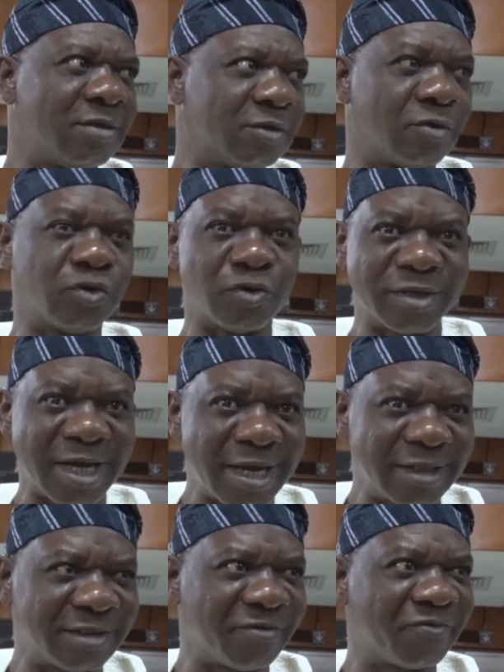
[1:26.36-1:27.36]
So
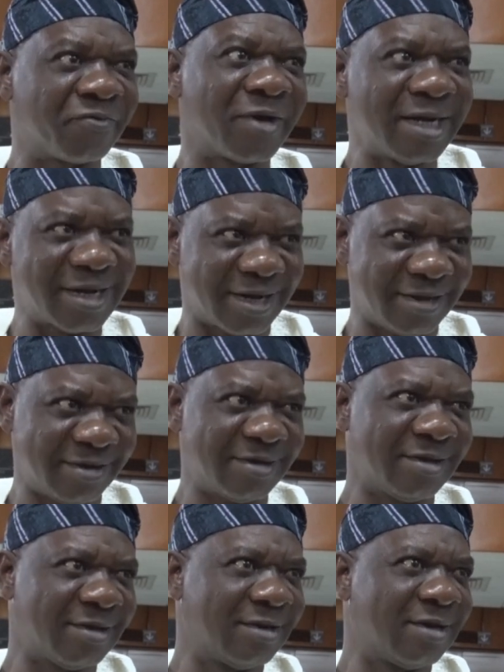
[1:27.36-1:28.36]
today is the final
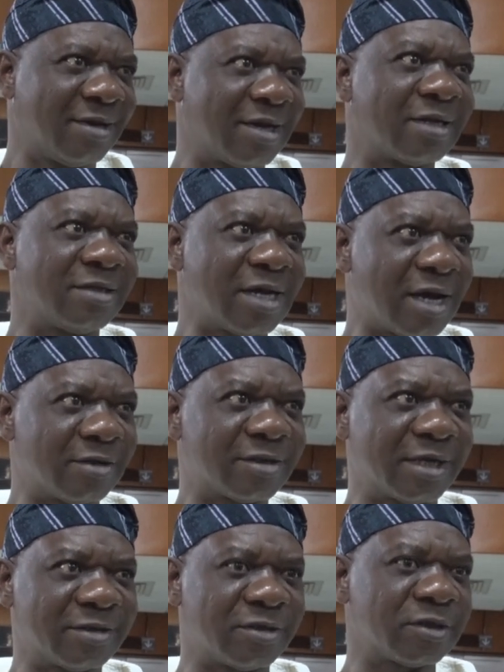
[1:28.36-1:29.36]
that the House
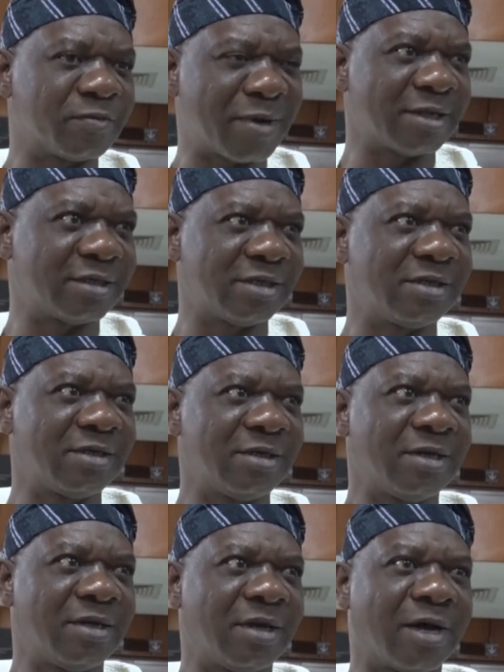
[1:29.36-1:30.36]
has just passed,
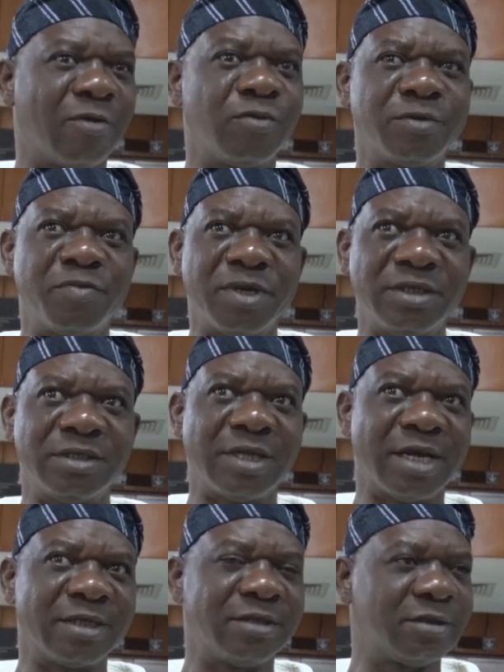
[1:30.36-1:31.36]
which means
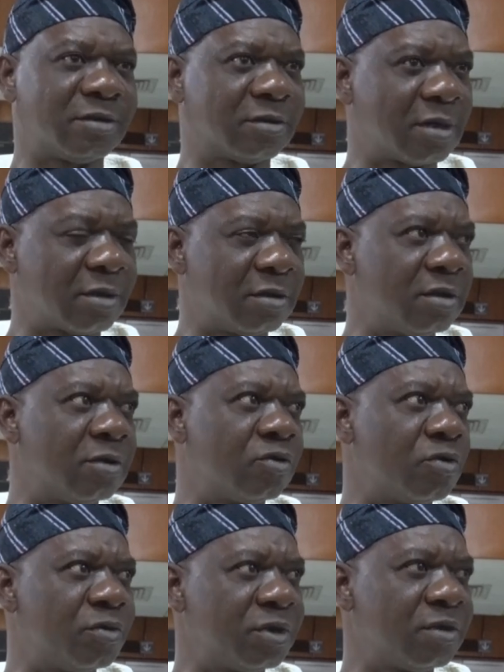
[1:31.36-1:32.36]
that it will
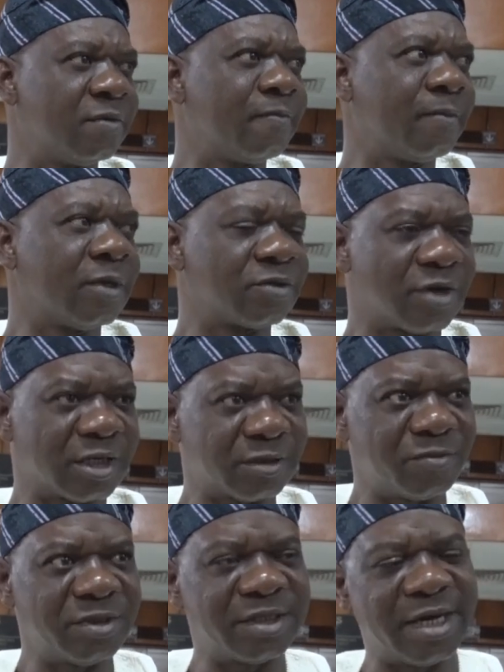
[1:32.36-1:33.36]
be
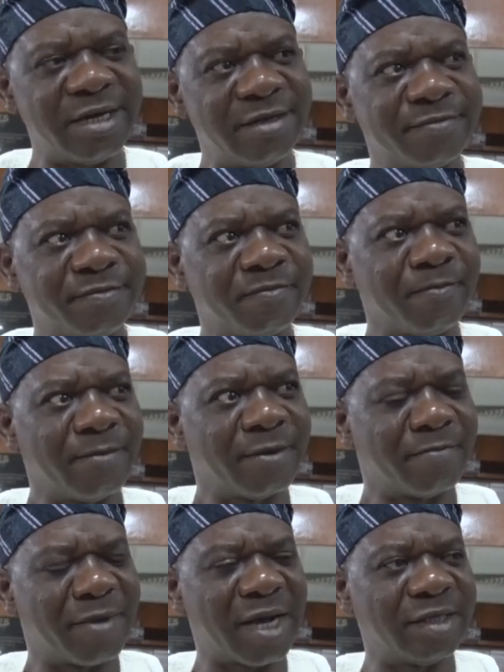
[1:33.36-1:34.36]
transmitted
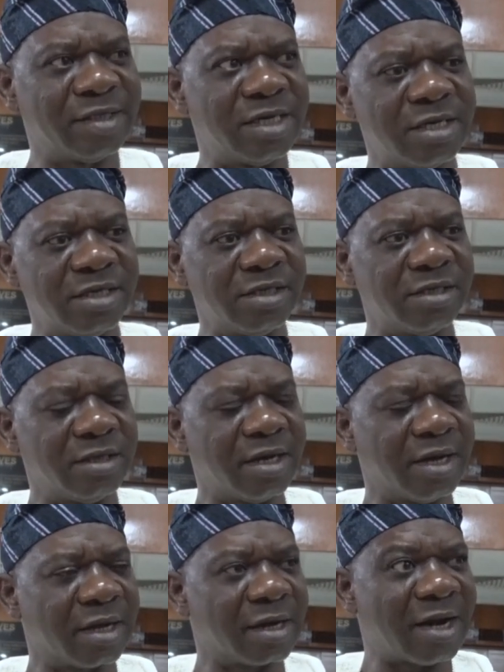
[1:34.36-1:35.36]
by the
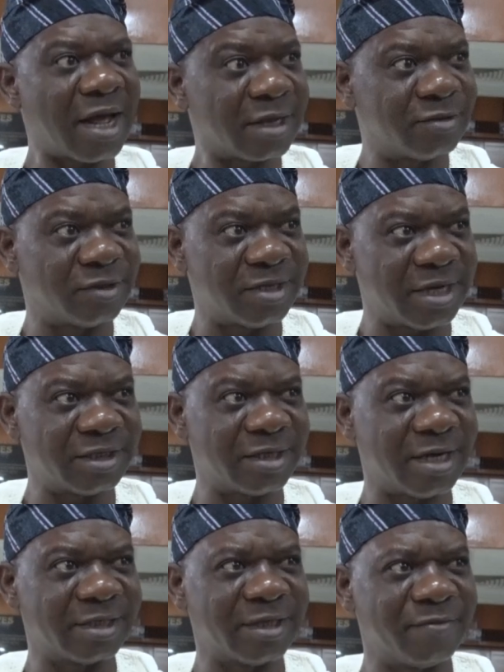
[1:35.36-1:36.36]
clerk to the
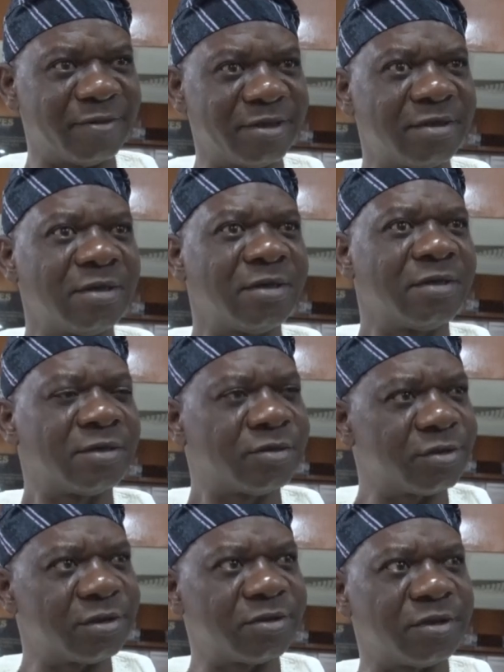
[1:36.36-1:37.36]
National Assembly
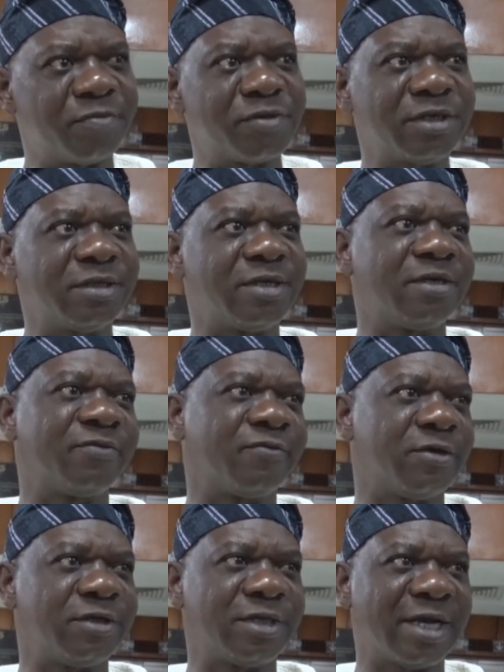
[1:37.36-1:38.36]
straight to the President
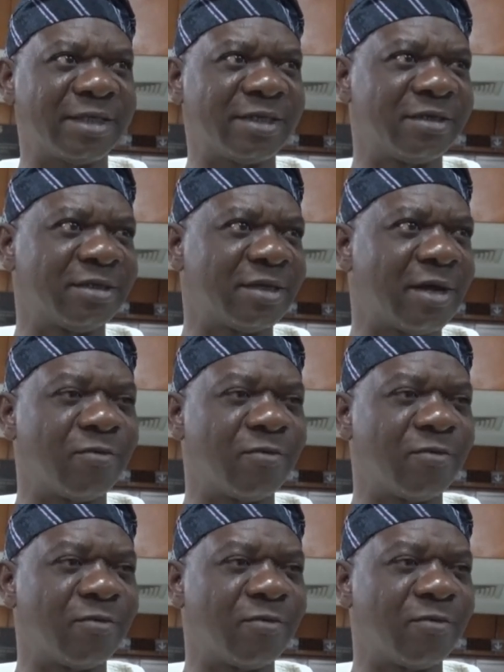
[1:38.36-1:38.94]
for his assent.